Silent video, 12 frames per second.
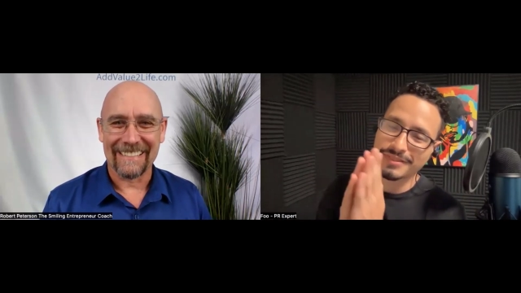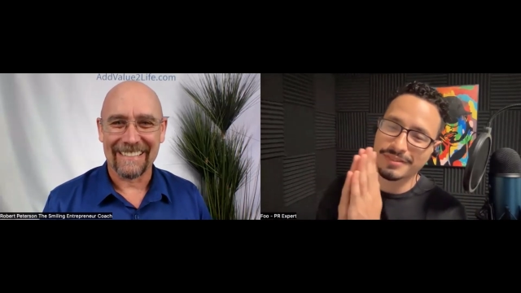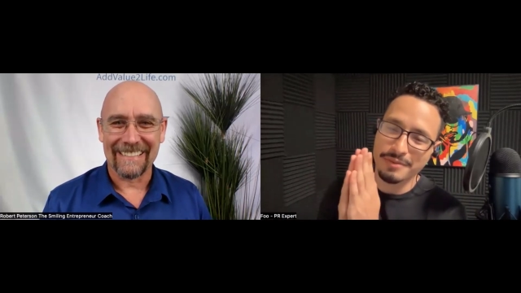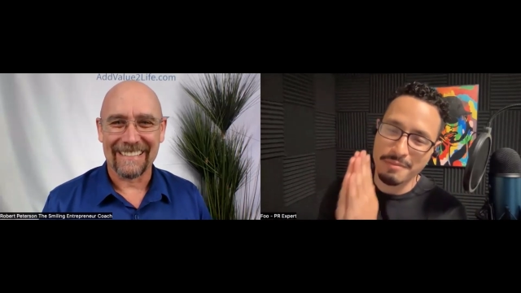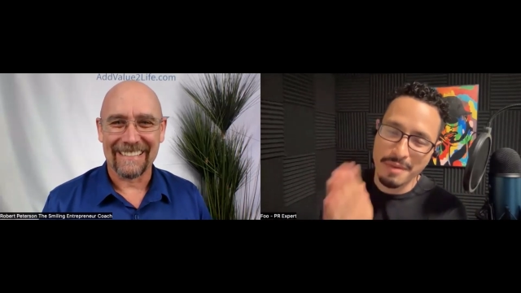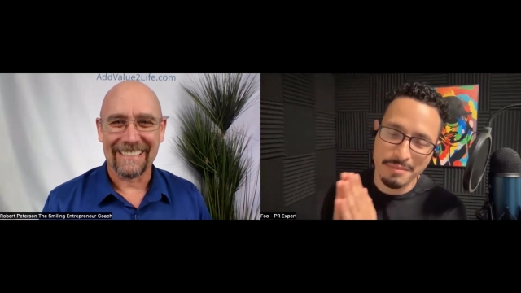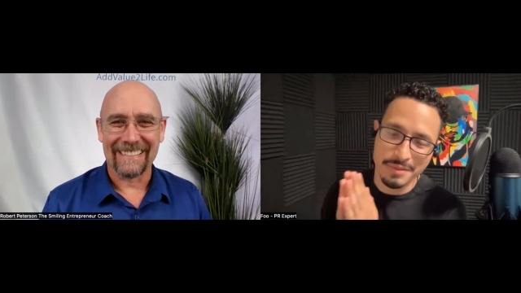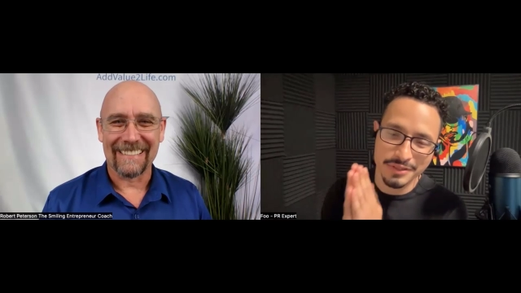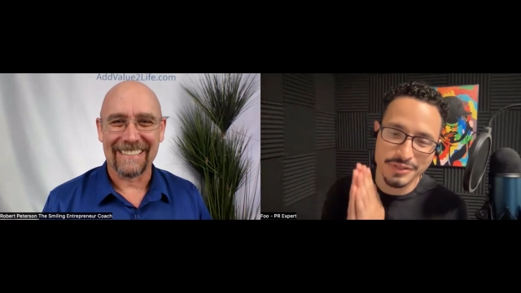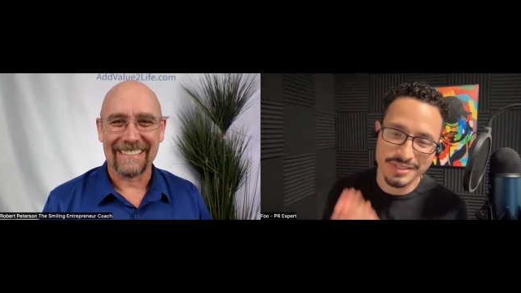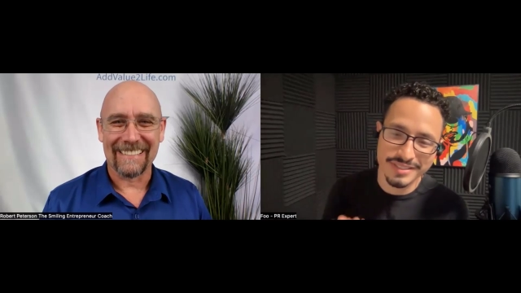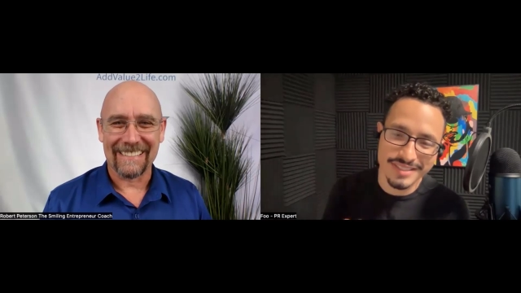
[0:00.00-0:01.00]
Speaker 1: remember
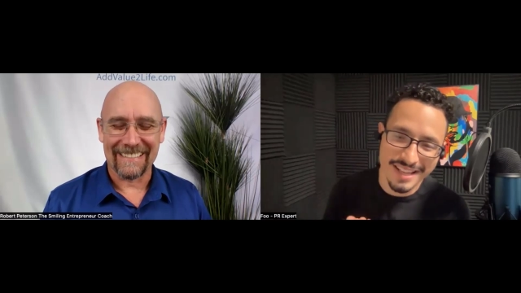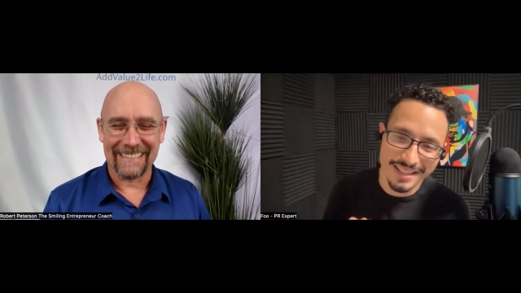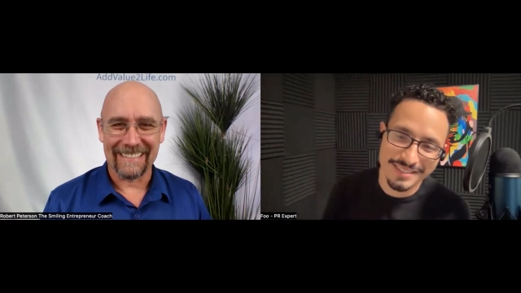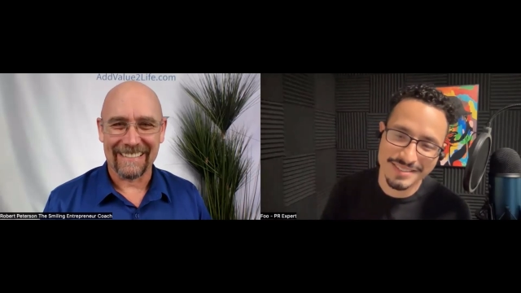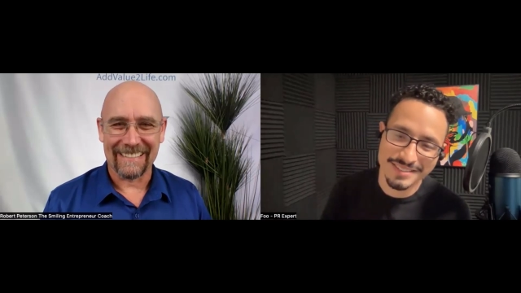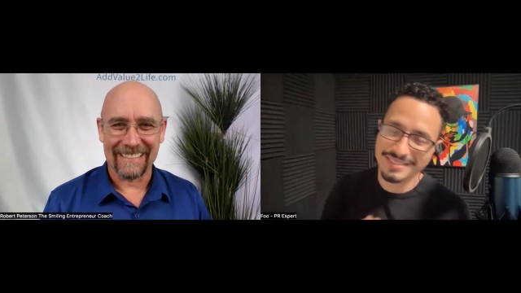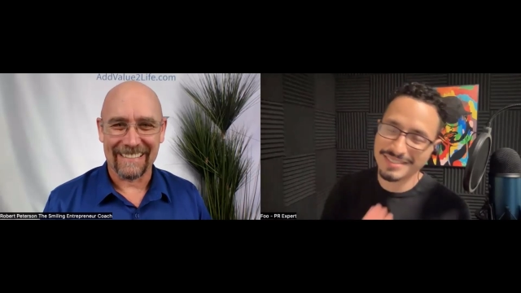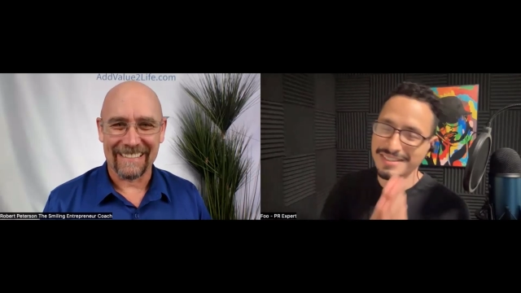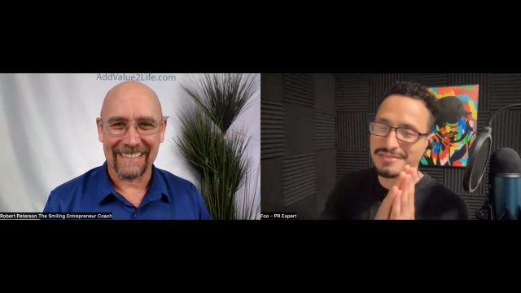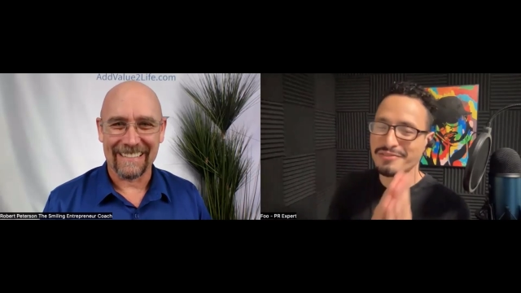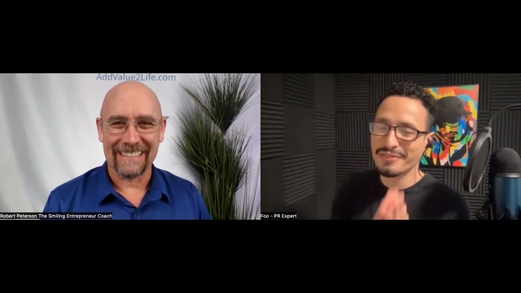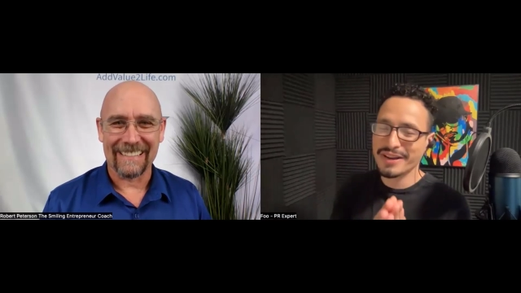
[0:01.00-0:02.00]
success is
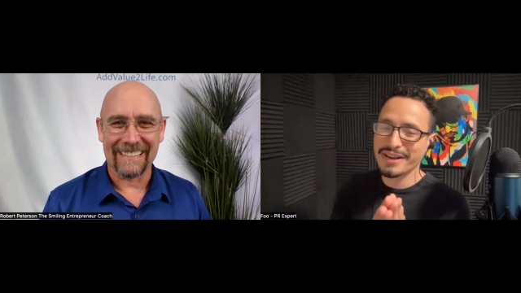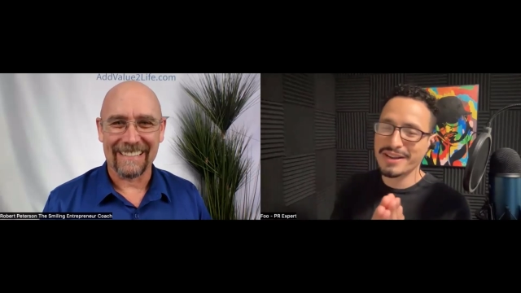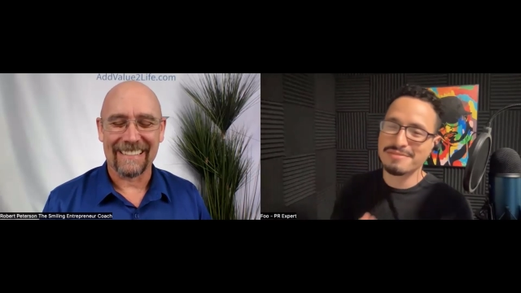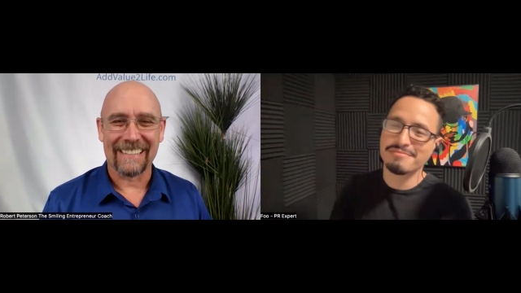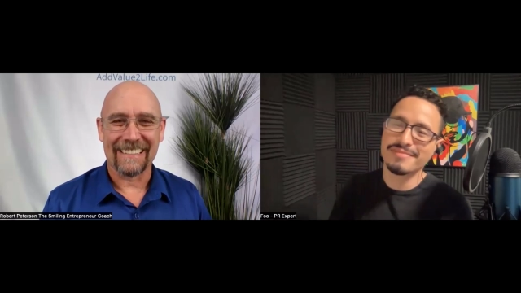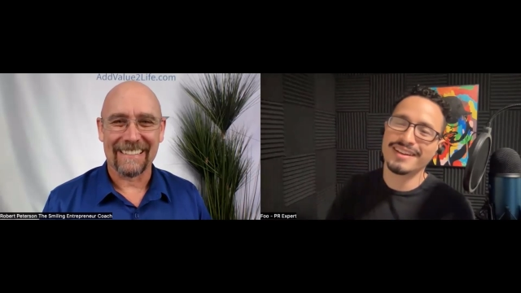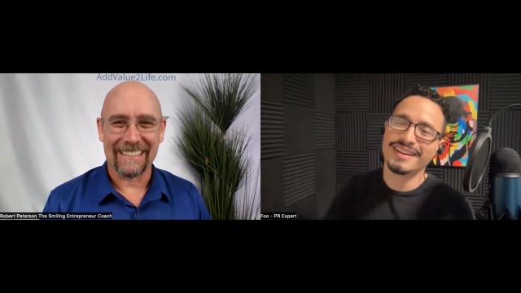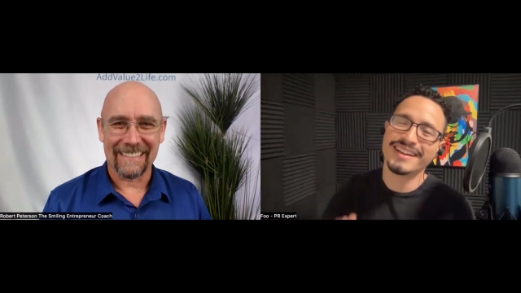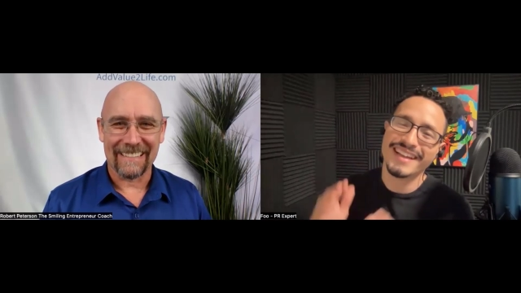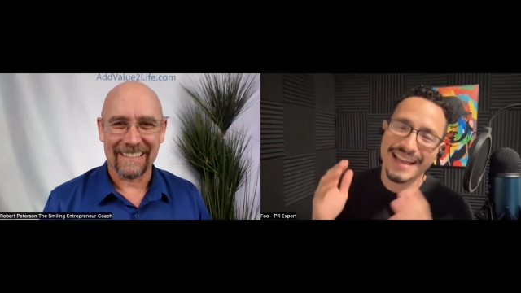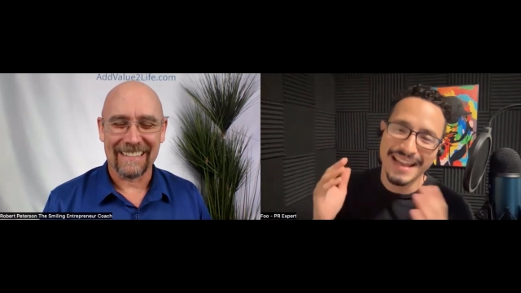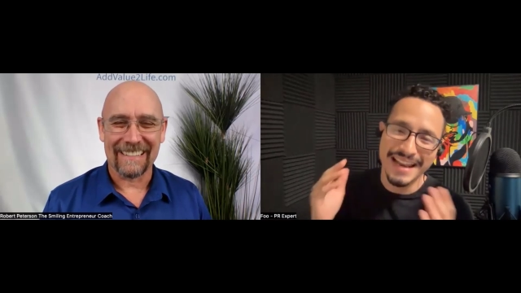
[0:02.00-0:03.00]
freedom
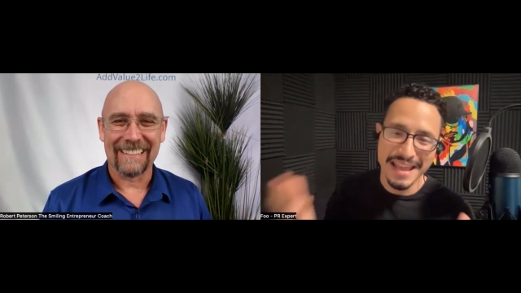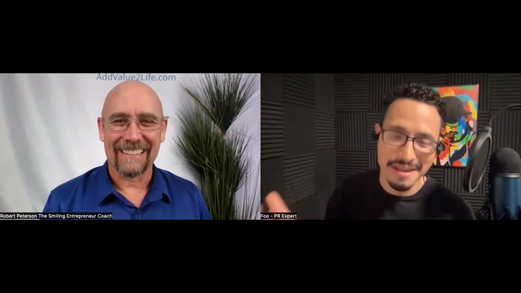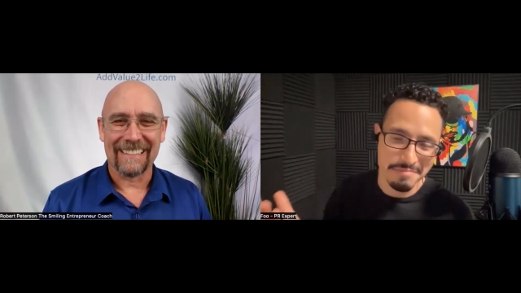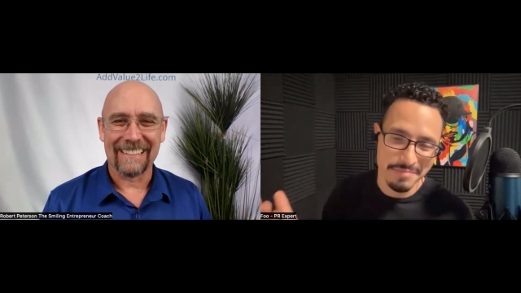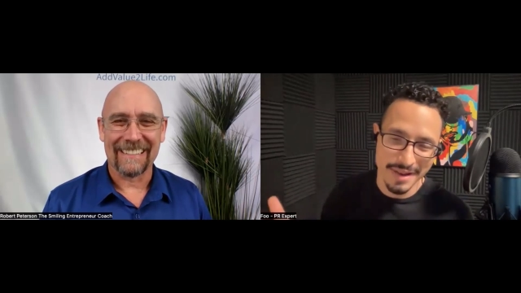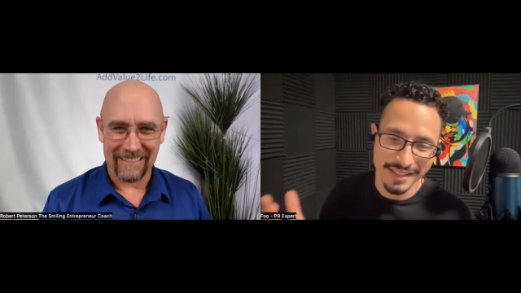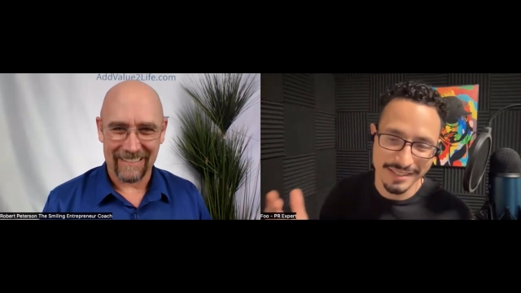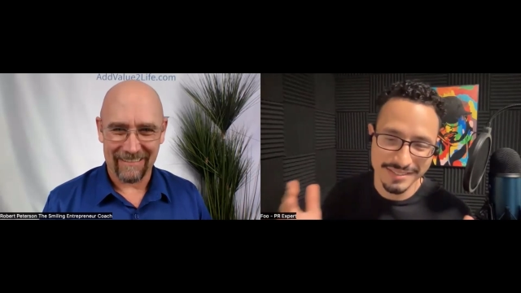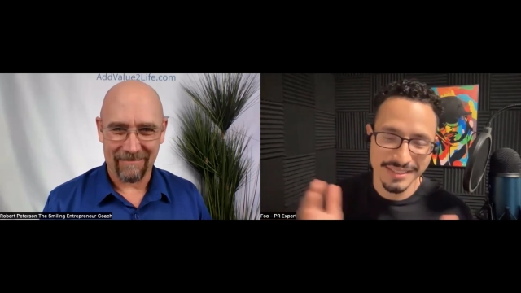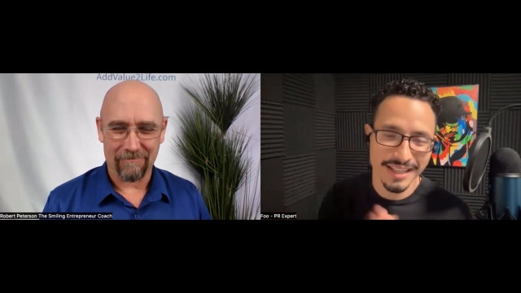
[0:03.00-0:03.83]
and impact.